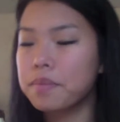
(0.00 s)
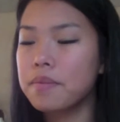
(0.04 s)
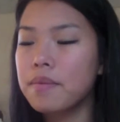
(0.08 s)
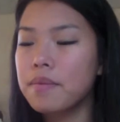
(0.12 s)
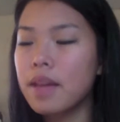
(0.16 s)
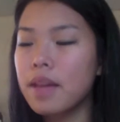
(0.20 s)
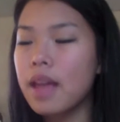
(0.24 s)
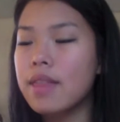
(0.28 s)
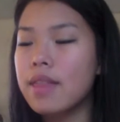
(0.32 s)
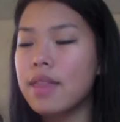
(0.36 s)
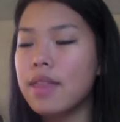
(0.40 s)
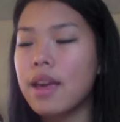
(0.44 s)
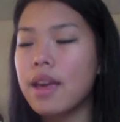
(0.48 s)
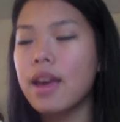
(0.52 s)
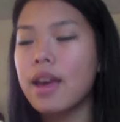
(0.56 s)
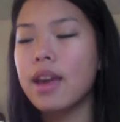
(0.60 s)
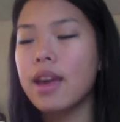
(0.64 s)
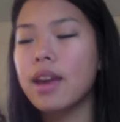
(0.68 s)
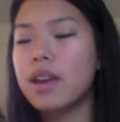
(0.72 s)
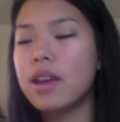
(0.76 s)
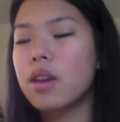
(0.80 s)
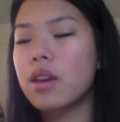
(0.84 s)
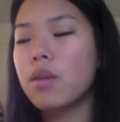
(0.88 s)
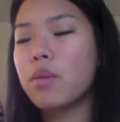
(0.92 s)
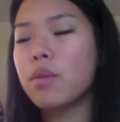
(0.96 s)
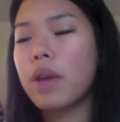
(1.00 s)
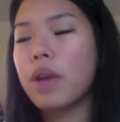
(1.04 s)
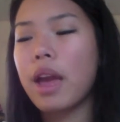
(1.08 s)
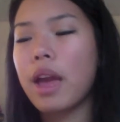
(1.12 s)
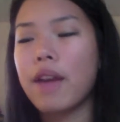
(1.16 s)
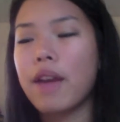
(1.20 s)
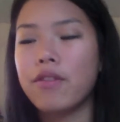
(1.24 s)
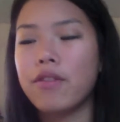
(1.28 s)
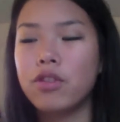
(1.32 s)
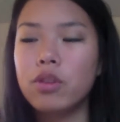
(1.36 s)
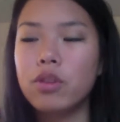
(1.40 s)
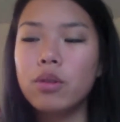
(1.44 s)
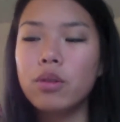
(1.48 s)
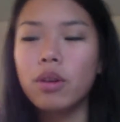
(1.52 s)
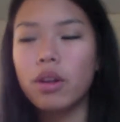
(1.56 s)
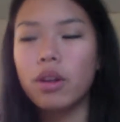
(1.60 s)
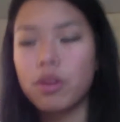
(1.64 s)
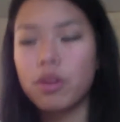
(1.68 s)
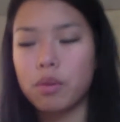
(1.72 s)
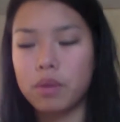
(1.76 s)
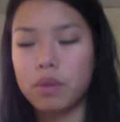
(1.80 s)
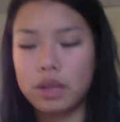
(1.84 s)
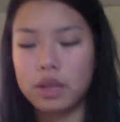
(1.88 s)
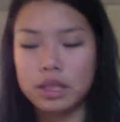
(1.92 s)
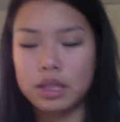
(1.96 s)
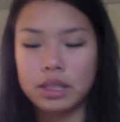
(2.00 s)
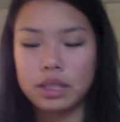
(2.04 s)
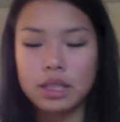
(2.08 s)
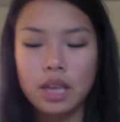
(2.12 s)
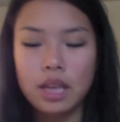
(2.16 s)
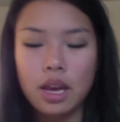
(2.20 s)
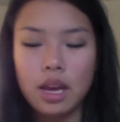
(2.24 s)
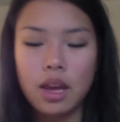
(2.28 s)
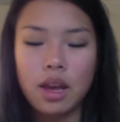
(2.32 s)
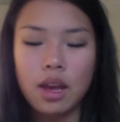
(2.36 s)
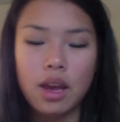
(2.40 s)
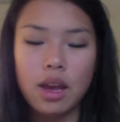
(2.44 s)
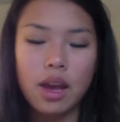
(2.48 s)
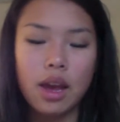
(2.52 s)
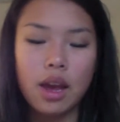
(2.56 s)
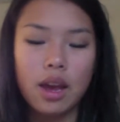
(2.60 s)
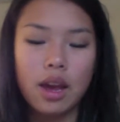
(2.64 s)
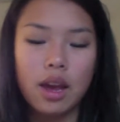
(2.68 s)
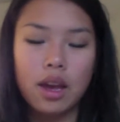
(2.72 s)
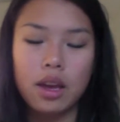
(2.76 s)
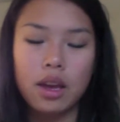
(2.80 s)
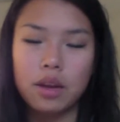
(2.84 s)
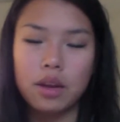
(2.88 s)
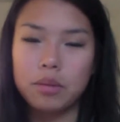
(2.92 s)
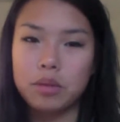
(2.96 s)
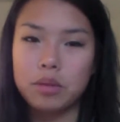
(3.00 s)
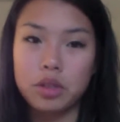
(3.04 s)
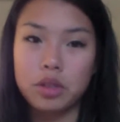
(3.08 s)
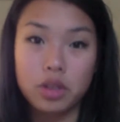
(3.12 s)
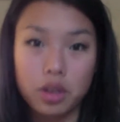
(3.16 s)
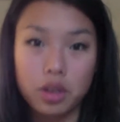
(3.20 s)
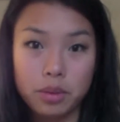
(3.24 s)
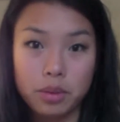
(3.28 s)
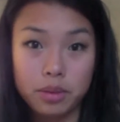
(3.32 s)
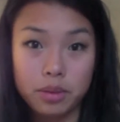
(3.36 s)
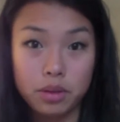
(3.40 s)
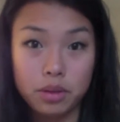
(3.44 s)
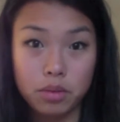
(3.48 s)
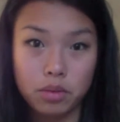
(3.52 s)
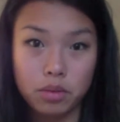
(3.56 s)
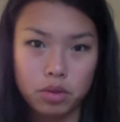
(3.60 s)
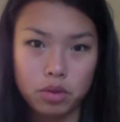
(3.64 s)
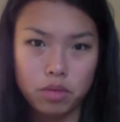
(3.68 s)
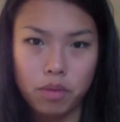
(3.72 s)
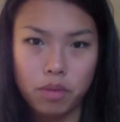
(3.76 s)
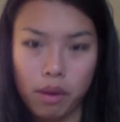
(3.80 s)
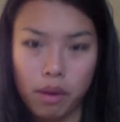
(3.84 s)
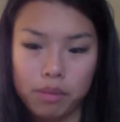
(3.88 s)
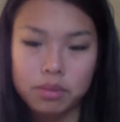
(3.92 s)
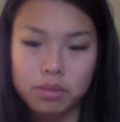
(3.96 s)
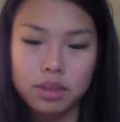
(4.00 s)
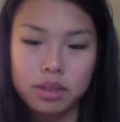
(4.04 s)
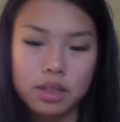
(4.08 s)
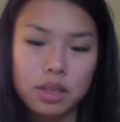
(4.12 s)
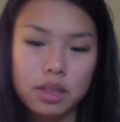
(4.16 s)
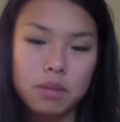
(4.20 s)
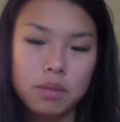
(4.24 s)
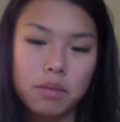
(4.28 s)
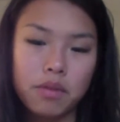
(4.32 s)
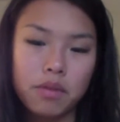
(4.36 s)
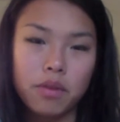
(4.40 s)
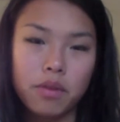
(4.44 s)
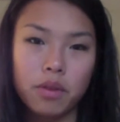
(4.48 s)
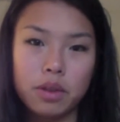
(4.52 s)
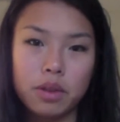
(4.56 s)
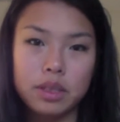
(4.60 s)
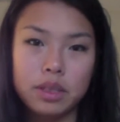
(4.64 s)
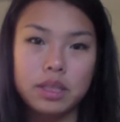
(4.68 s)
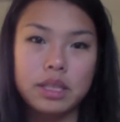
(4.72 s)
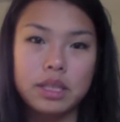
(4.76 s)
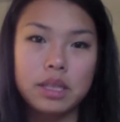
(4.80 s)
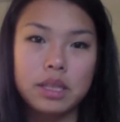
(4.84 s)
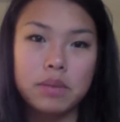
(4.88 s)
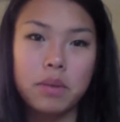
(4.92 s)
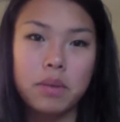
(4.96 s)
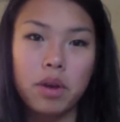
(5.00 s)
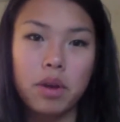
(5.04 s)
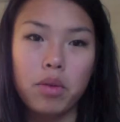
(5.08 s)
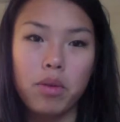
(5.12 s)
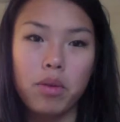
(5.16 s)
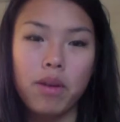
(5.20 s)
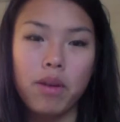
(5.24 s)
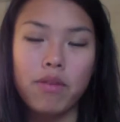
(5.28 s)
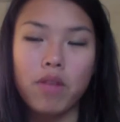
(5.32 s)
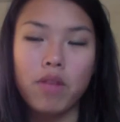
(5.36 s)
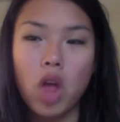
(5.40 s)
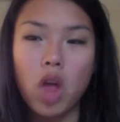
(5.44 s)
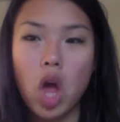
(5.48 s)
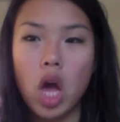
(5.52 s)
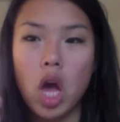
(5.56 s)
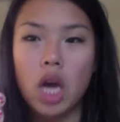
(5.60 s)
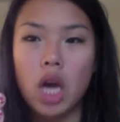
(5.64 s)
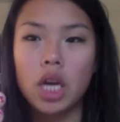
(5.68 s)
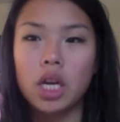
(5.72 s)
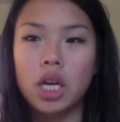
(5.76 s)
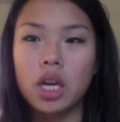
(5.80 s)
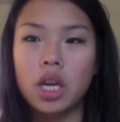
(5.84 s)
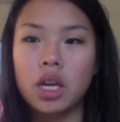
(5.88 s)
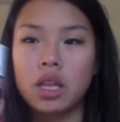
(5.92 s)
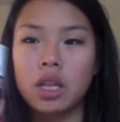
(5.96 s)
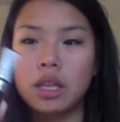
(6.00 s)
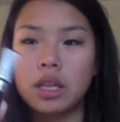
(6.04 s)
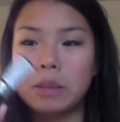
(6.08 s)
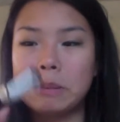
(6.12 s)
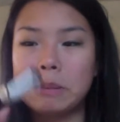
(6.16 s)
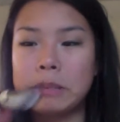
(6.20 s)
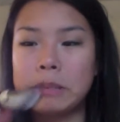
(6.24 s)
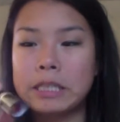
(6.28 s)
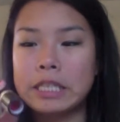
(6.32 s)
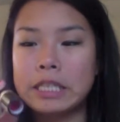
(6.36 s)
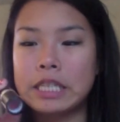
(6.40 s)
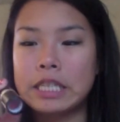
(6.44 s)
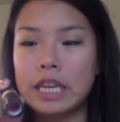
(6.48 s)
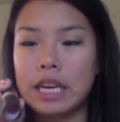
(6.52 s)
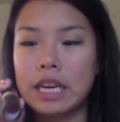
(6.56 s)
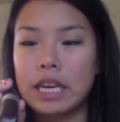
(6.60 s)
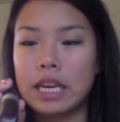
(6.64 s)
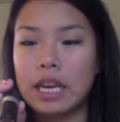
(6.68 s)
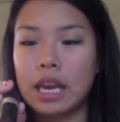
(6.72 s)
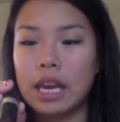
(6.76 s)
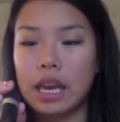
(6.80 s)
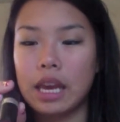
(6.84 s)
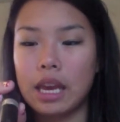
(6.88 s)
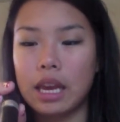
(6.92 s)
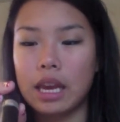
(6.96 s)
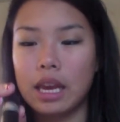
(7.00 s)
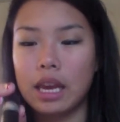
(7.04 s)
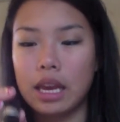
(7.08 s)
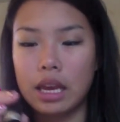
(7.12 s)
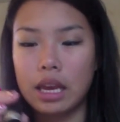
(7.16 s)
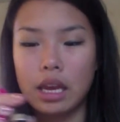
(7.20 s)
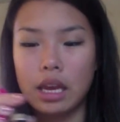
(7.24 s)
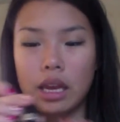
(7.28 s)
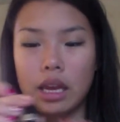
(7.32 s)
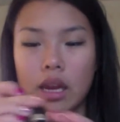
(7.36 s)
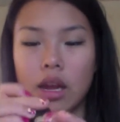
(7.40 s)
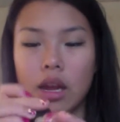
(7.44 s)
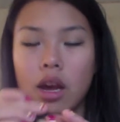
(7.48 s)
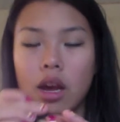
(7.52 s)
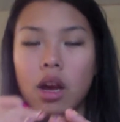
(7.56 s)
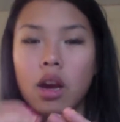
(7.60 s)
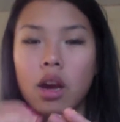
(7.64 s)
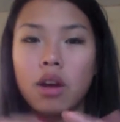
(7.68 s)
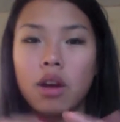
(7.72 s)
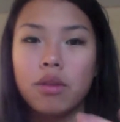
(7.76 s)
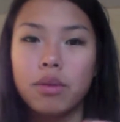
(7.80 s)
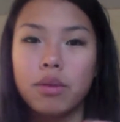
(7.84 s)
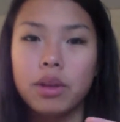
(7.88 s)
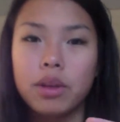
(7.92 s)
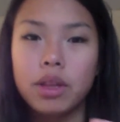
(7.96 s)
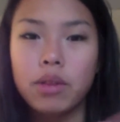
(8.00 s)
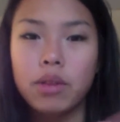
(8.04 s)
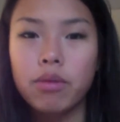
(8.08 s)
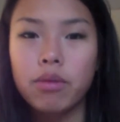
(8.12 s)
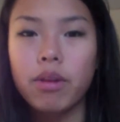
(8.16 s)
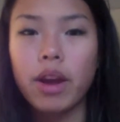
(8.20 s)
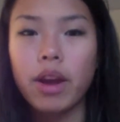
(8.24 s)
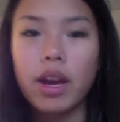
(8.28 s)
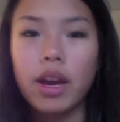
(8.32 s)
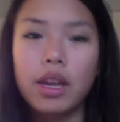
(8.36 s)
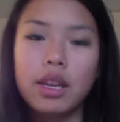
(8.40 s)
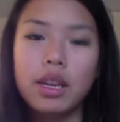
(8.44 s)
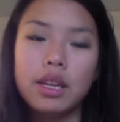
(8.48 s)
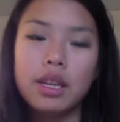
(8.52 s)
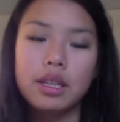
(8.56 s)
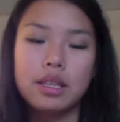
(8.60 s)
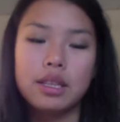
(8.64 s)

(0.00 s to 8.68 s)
And then we have 2 other ones, and I'm going to talk about the one you've probably seen before, and this is my Revlon lipstick in Really Red.